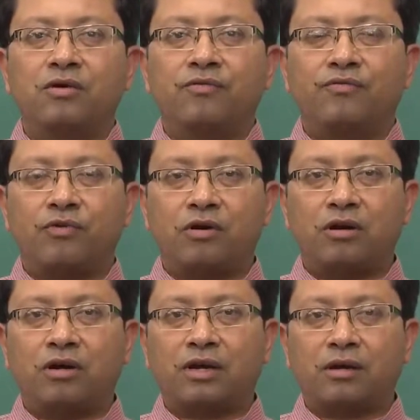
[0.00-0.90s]

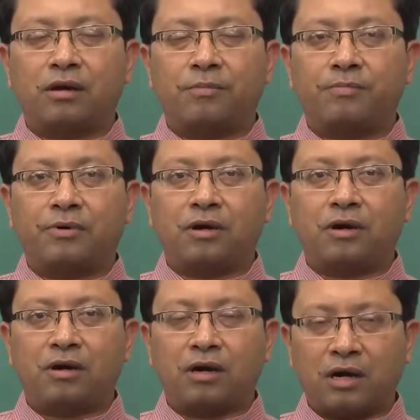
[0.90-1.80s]
for
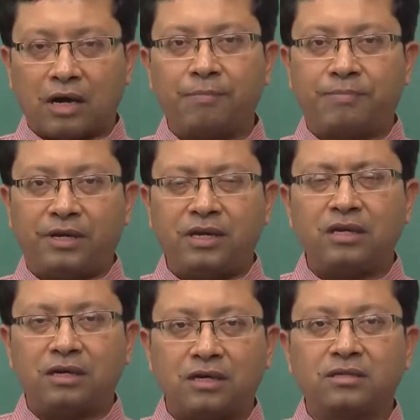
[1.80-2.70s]
a company,
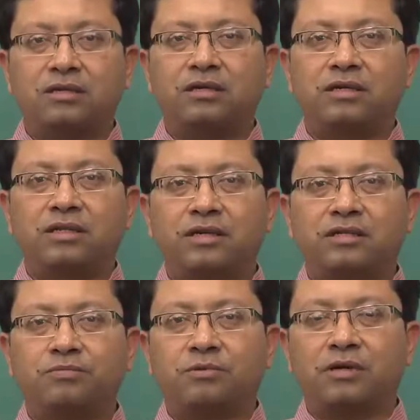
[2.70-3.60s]
considering
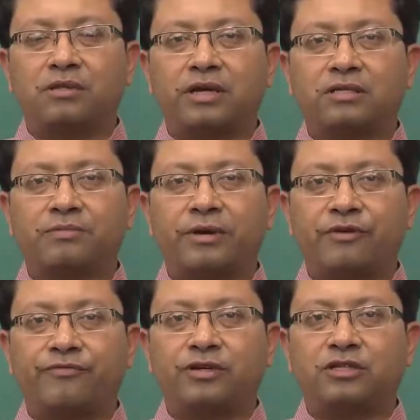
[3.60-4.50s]
that's a
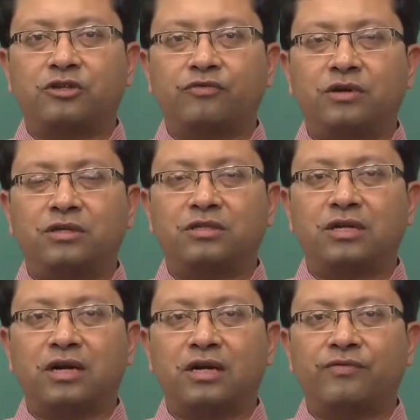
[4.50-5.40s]
manufacturing one,
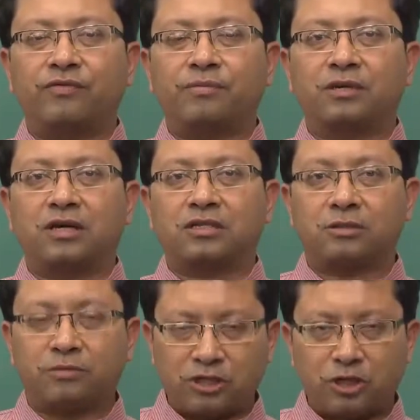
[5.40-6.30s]
starting from the
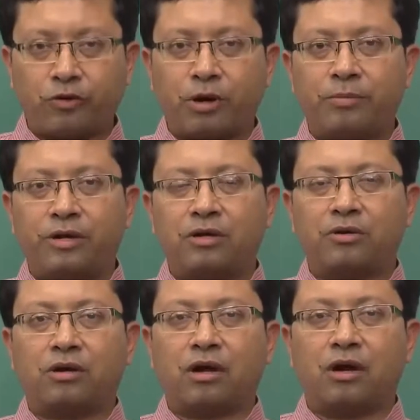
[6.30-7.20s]
customer's requirement,
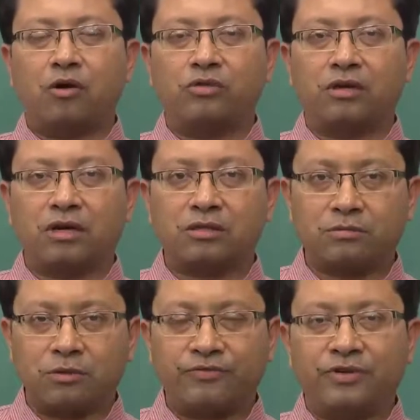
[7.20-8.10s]
how the
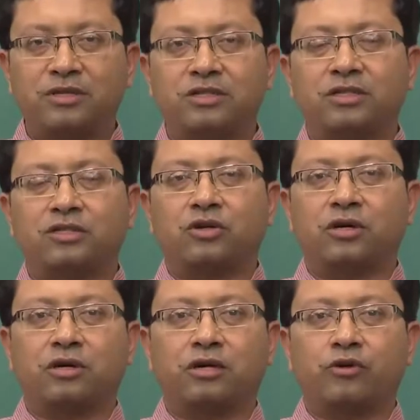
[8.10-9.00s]
customer fills his or
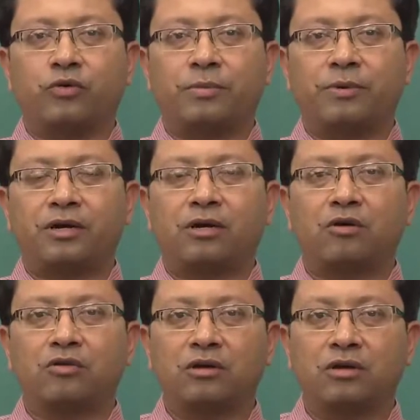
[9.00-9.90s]
her requirement,
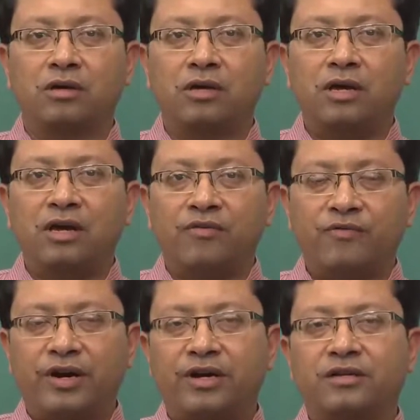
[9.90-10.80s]
how the
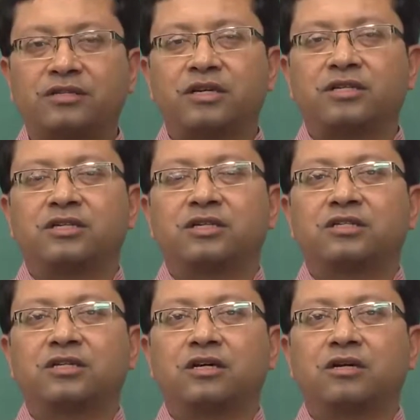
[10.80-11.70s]
vendor selection
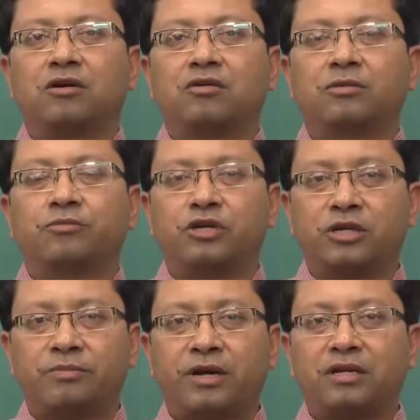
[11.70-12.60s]
is done, how the
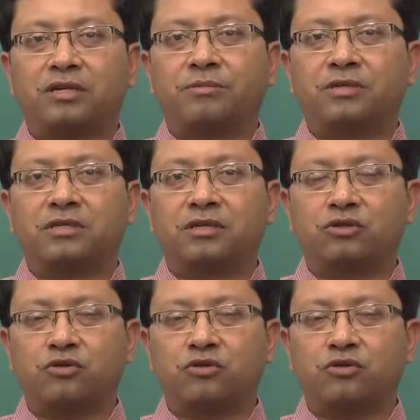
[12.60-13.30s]
project manager basically